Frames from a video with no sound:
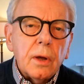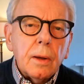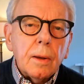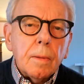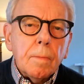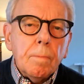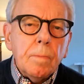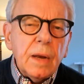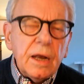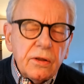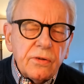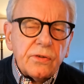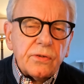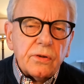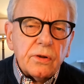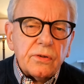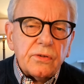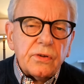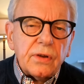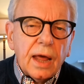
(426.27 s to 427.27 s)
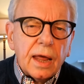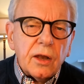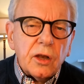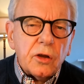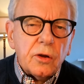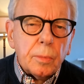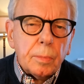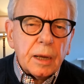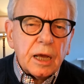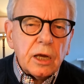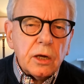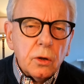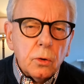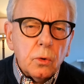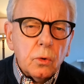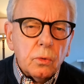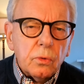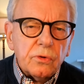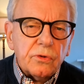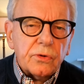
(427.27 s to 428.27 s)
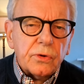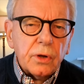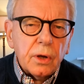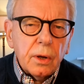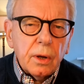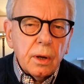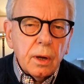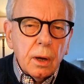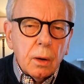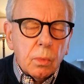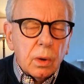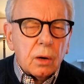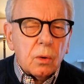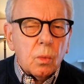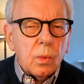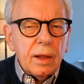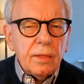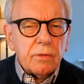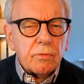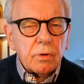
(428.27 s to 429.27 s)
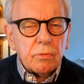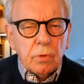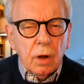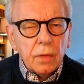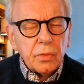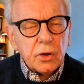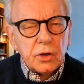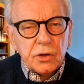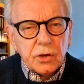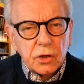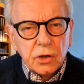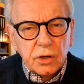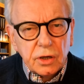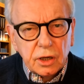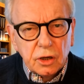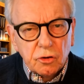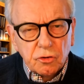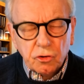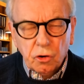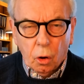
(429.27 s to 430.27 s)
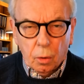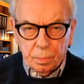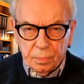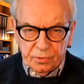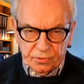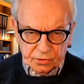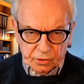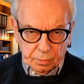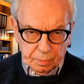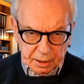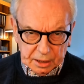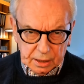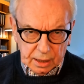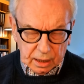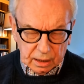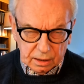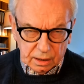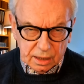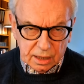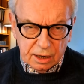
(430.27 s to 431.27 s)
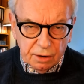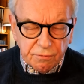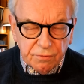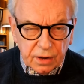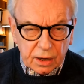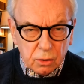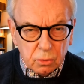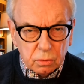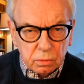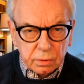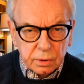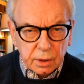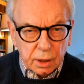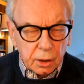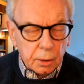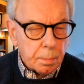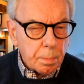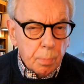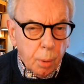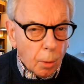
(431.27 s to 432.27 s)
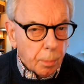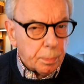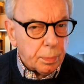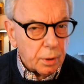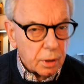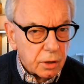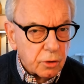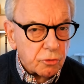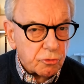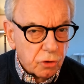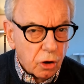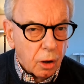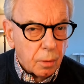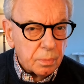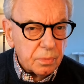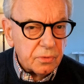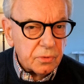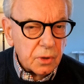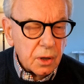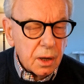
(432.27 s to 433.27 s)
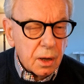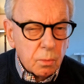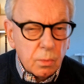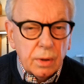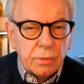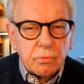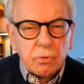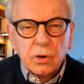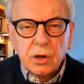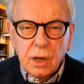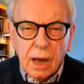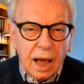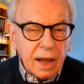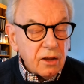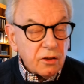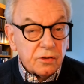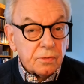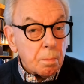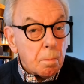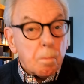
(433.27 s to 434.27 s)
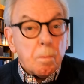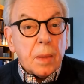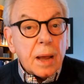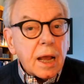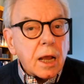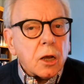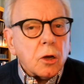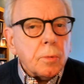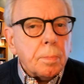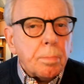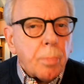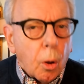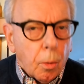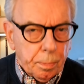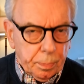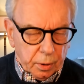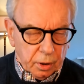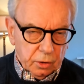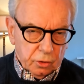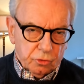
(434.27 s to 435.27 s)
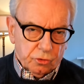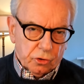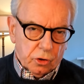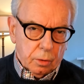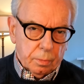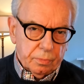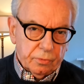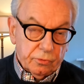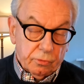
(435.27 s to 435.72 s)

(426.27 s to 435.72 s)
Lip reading: Ministers tend to be used, well, when there are rather dirty jobs to be done, difficult, unpopular jobs. When there are nice, big, popular jobs,